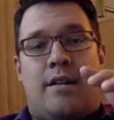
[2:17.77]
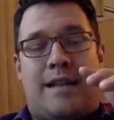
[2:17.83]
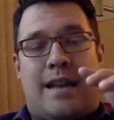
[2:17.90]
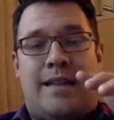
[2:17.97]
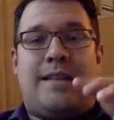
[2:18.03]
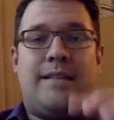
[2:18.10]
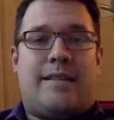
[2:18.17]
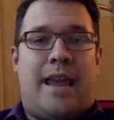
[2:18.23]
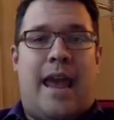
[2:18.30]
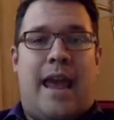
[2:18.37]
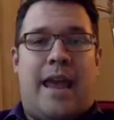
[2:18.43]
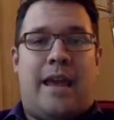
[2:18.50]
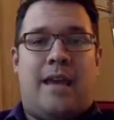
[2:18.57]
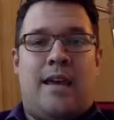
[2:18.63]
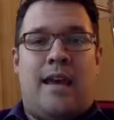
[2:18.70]
dentist
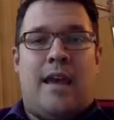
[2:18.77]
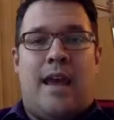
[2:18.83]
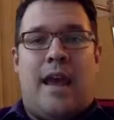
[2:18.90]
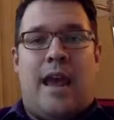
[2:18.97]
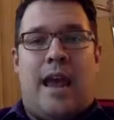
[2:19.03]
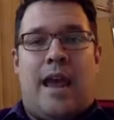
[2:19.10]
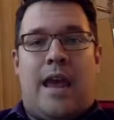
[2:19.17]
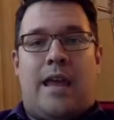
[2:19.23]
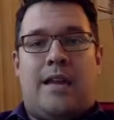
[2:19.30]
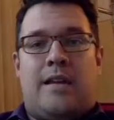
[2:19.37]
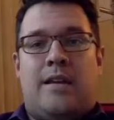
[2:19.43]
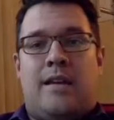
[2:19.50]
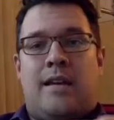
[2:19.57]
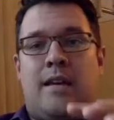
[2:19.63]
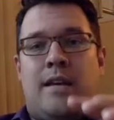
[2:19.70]
A
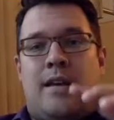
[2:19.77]
and